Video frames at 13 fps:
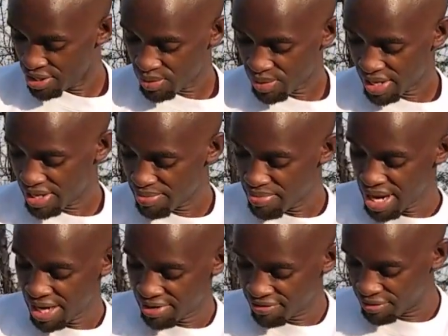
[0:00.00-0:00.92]
and then
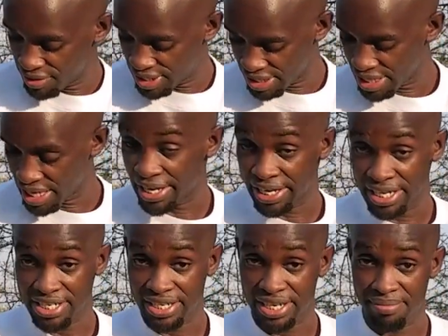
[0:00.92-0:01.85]
place the heel
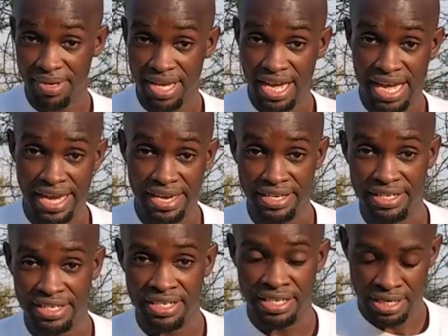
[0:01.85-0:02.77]
literally
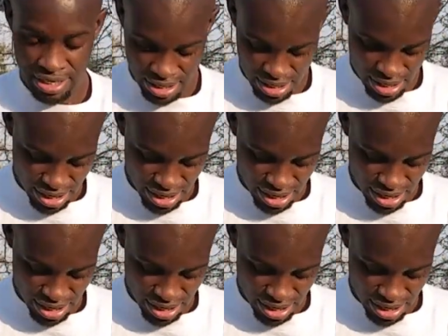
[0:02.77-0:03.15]
behind,